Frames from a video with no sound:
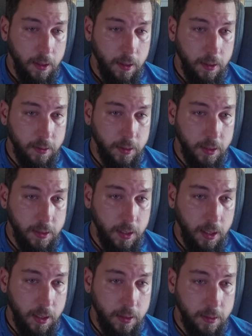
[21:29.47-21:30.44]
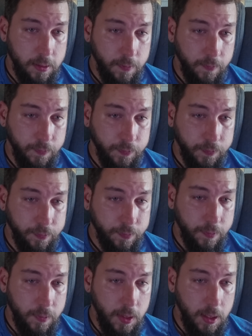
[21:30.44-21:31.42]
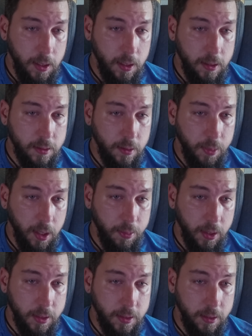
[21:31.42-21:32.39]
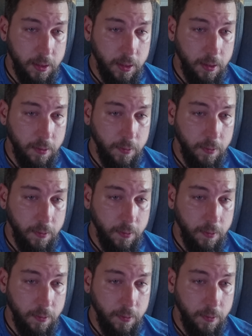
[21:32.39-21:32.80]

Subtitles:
In this case, is the perplexity